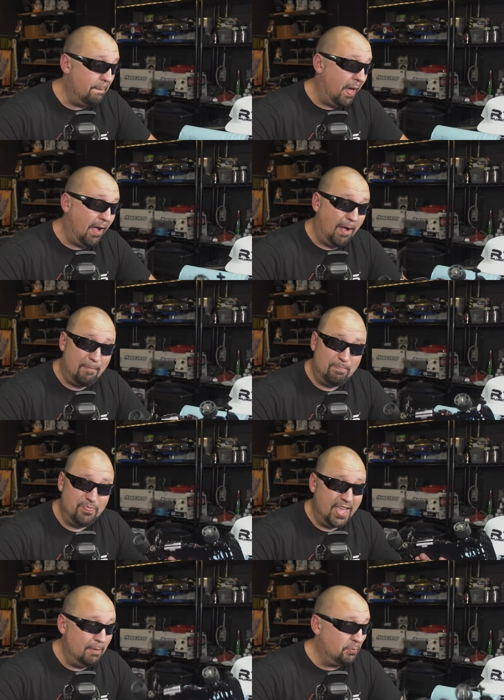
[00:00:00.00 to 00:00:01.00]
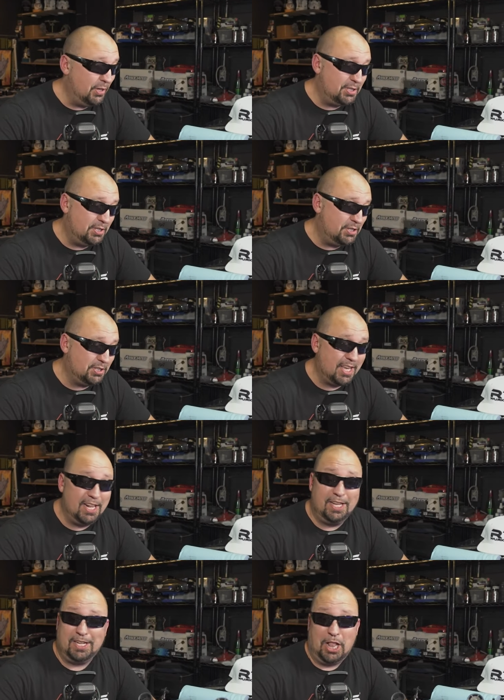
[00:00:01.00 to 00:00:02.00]
Um, and plus, it's just kind of
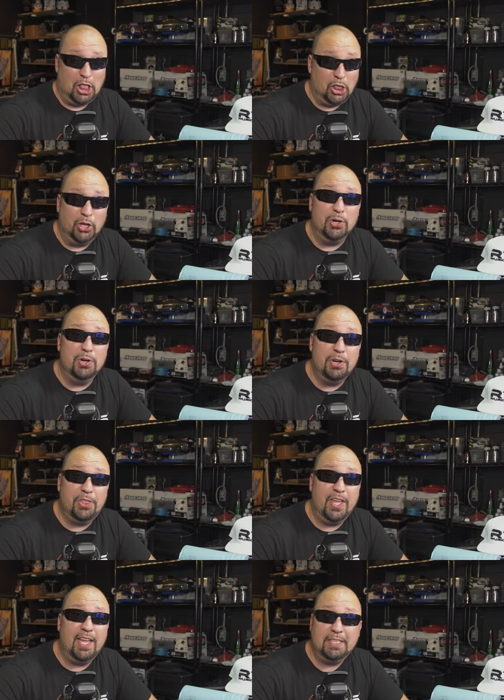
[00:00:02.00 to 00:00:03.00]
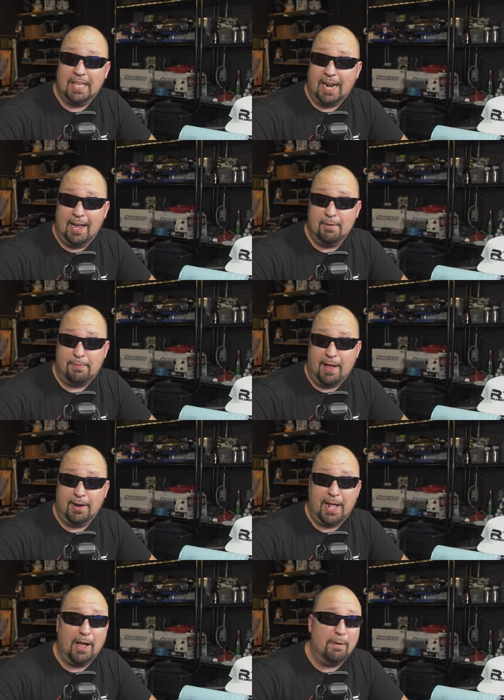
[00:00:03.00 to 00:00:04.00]
like a learned thing that I have
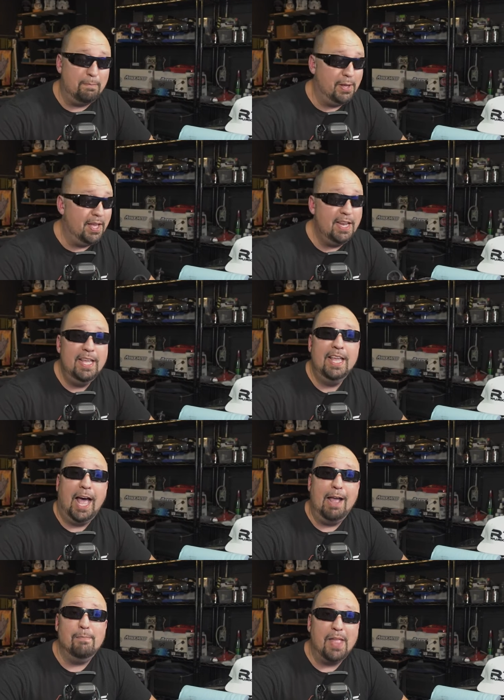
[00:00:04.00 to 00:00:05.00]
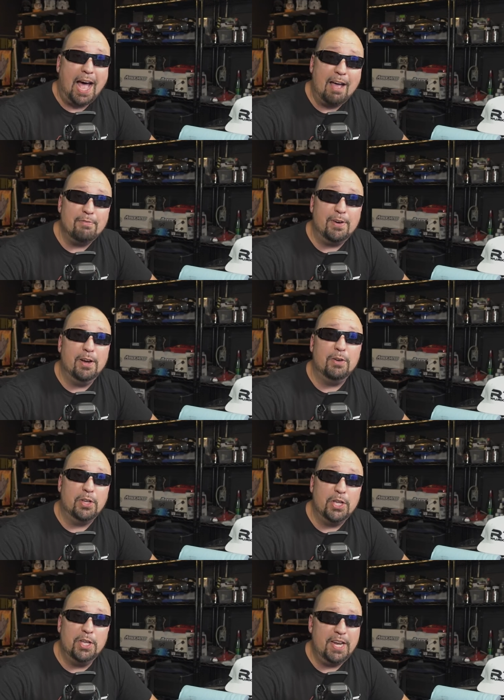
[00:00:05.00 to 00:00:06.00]
found out, but I am not very
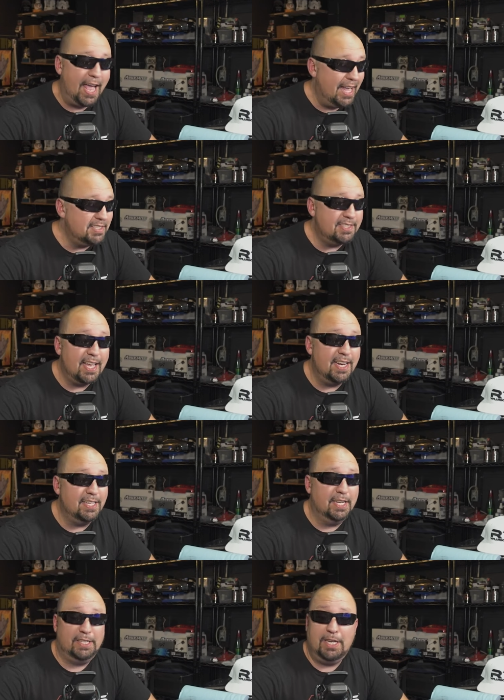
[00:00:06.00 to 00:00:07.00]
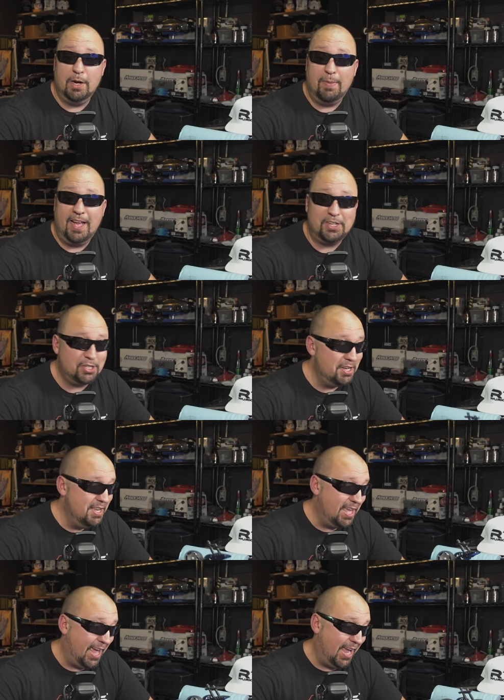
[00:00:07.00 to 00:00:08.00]
good at setting a gear mesh,
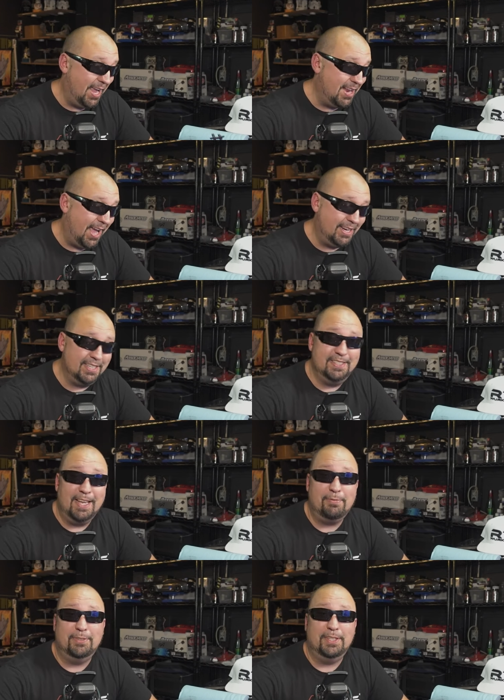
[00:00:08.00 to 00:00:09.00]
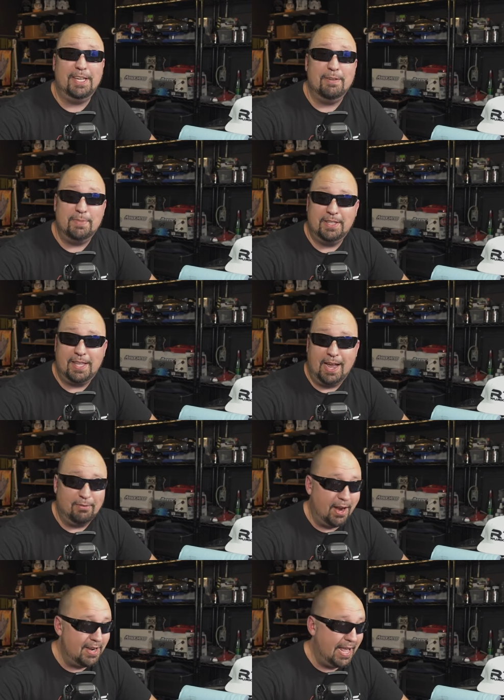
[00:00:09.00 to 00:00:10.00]
and I can definitely admit that
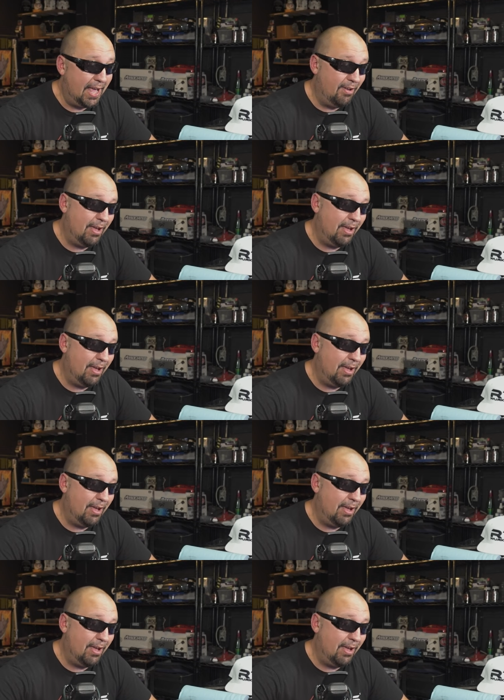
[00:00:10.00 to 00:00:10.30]
right now.